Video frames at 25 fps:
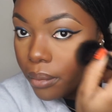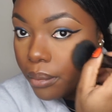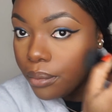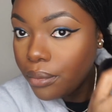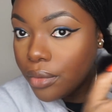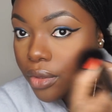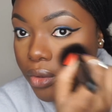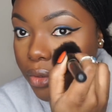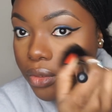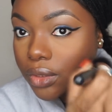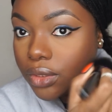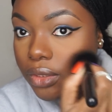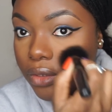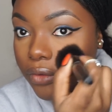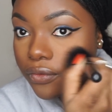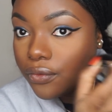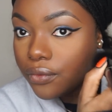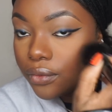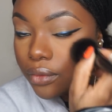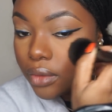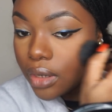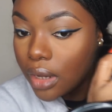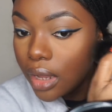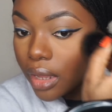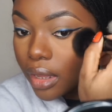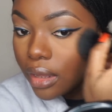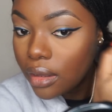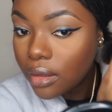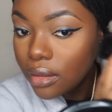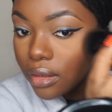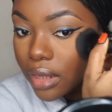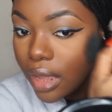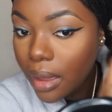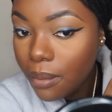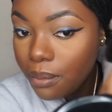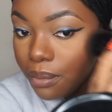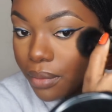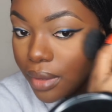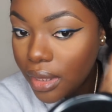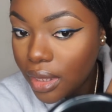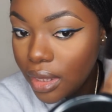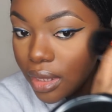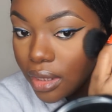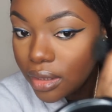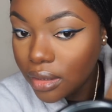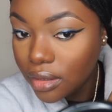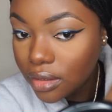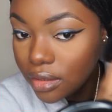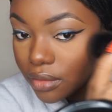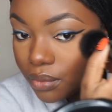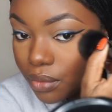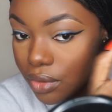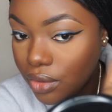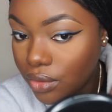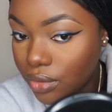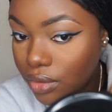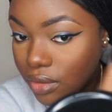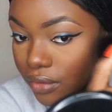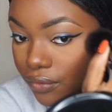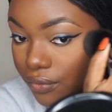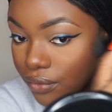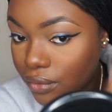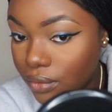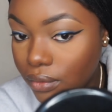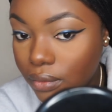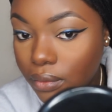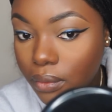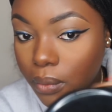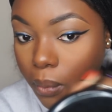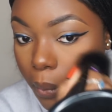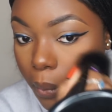Beautiful, like that baking is beautiful.